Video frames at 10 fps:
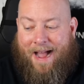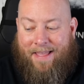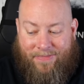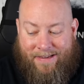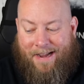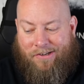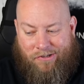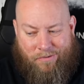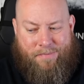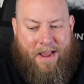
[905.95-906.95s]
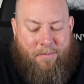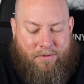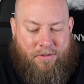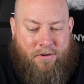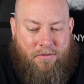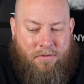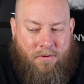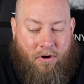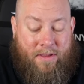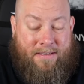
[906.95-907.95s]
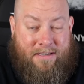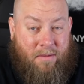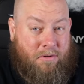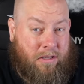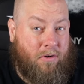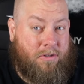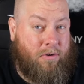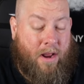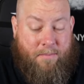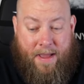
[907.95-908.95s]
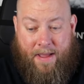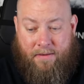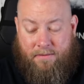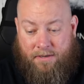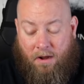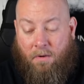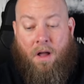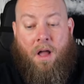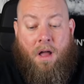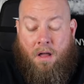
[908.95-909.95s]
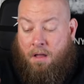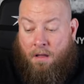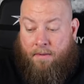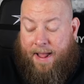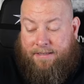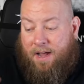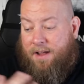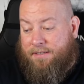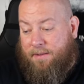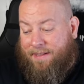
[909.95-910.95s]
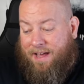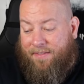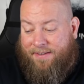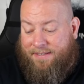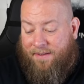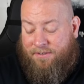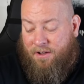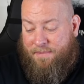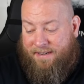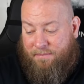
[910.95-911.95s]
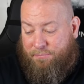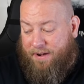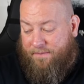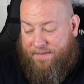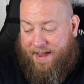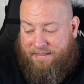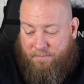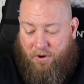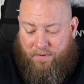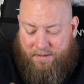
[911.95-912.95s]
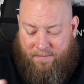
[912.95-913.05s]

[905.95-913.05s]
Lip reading: I think I should be able to, or at least come close to it, I bet. So that's awesome. And a lot of this stuff's going to be some pretty fast movers.